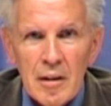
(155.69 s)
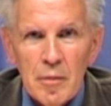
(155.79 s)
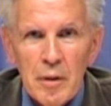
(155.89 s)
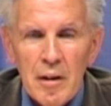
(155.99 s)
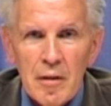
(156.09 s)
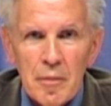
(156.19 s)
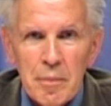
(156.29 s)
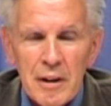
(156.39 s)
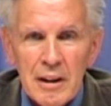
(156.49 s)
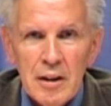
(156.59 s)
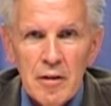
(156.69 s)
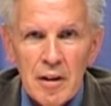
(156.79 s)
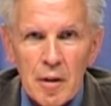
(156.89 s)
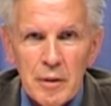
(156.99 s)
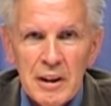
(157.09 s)
With
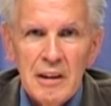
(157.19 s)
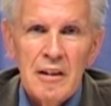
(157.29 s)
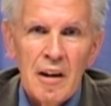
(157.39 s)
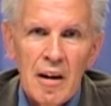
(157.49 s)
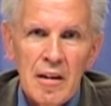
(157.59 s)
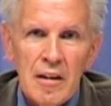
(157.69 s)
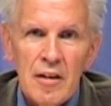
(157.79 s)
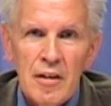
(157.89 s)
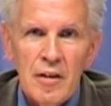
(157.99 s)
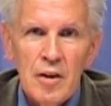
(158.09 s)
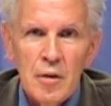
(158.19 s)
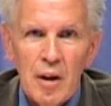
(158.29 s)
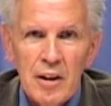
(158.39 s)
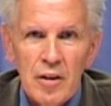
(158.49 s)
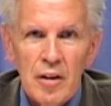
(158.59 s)
prasugrel, which is the other new
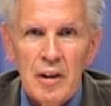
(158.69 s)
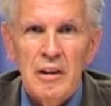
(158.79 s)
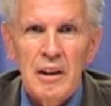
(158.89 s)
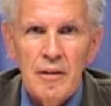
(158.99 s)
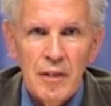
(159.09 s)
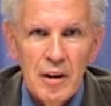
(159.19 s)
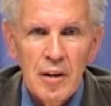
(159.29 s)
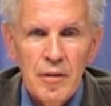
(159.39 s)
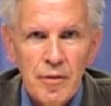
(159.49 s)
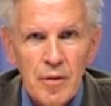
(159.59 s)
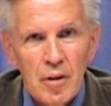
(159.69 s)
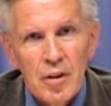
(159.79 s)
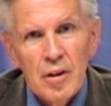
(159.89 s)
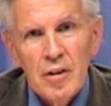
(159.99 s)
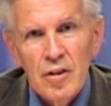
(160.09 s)
alternative
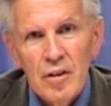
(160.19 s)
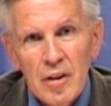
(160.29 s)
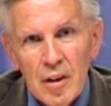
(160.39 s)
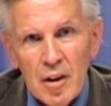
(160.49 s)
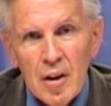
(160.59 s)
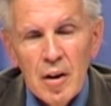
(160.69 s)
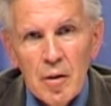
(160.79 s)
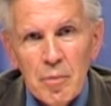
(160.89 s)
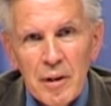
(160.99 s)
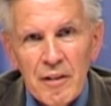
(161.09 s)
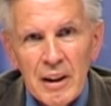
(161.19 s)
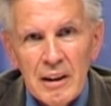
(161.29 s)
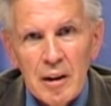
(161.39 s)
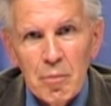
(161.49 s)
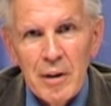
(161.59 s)
for
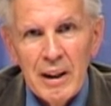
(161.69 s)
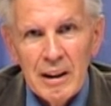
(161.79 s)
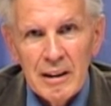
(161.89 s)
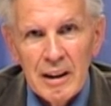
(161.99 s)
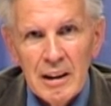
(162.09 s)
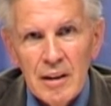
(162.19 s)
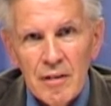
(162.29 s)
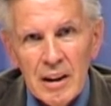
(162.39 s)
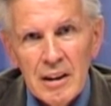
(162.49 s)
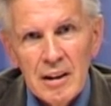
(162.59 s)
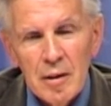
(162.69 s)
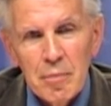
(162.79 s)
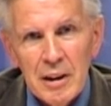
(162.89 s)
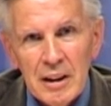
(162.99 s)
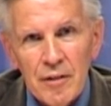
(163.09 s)
preventing platelet activation in
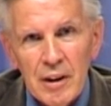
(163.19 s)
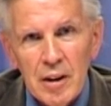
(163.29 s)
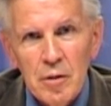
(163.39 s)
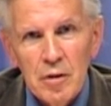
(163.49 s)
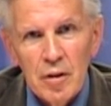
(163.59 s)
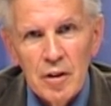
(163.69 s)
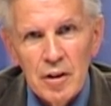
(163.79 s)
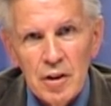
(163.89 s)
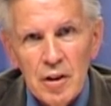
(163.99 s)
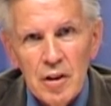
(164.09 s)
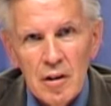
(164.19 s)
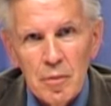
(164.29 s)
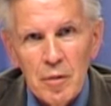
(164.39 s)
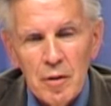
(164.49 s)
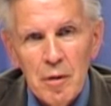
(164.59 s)
patients with acute coronary
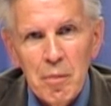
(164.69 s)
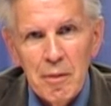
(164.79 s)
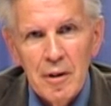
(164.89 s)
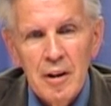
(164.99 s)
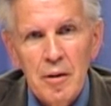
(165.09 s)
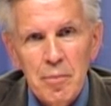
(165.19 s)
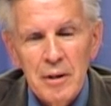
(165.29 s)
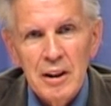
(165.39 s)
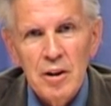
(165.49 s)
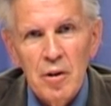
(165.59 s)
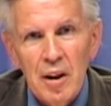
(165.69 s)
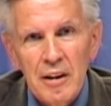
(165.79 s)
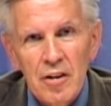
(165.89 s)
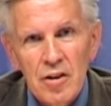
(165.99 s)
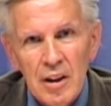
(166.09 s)
syndrome, with prasugrel
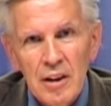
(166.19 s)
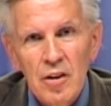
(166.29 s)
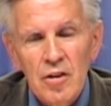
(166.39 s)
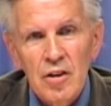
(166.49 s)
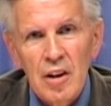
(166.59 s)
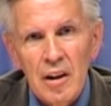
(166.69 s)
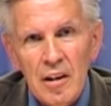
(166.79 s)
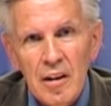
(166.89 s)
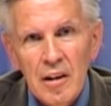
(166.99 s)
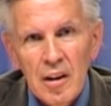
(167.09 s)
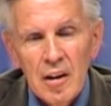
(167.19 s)
in the Triton trial,